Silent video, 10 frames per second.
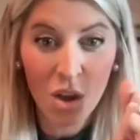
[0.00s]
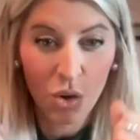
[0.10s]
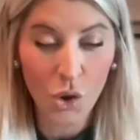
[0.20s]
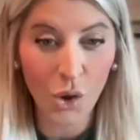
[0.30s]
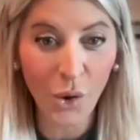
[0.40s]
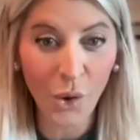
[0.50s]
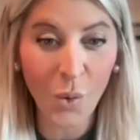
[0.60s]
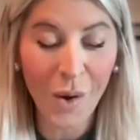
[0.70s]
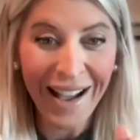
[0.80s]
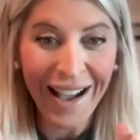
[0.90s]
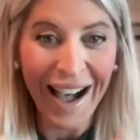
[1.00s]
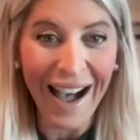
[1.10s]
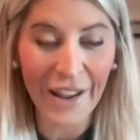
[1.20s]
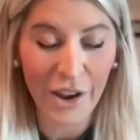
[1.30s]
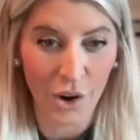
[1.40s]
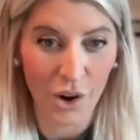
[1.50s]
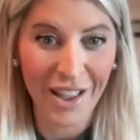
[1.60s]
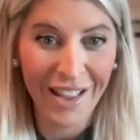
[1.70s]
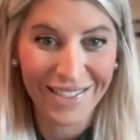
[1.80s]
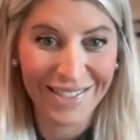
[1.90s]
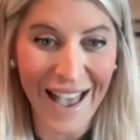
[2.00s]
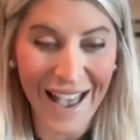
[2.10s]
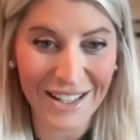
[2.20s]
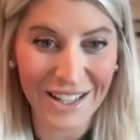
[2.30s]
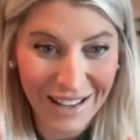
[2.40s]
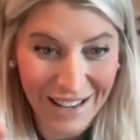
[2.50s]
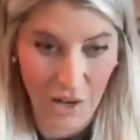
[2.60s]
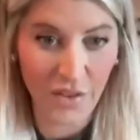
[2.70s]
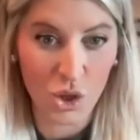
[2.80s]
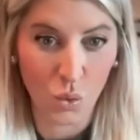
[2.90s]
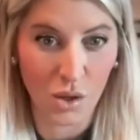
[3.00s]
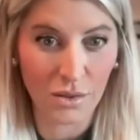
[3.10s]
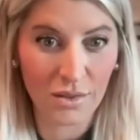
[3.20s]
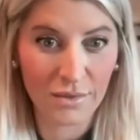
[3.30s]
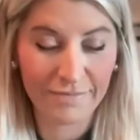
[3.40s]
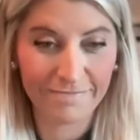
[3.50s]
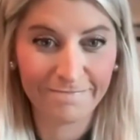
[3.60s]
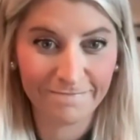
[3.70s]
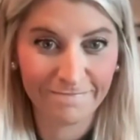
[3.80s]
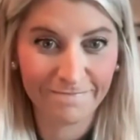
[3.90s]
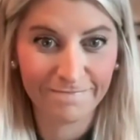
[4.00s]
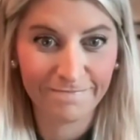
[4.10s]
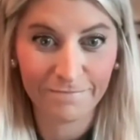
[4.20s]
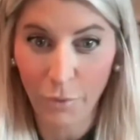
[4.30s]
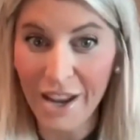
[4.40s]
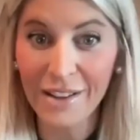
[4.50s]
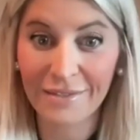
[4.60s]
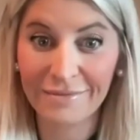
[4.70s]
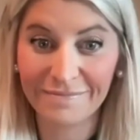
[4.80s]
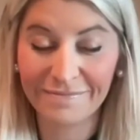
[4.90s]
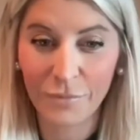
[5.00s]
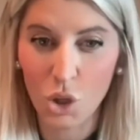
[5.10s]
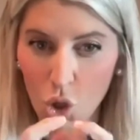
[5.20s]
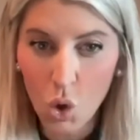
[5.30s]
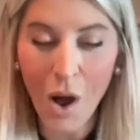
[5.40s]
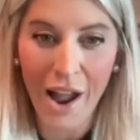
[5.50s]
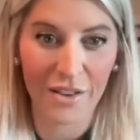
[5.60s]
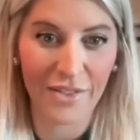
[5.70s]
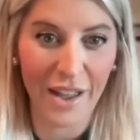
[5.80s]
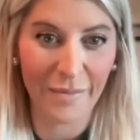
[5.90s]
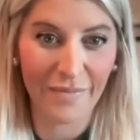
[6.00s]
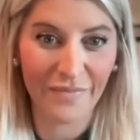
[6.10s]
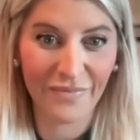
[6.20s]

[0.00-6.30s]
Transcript: you hired that individual, right? You hired them,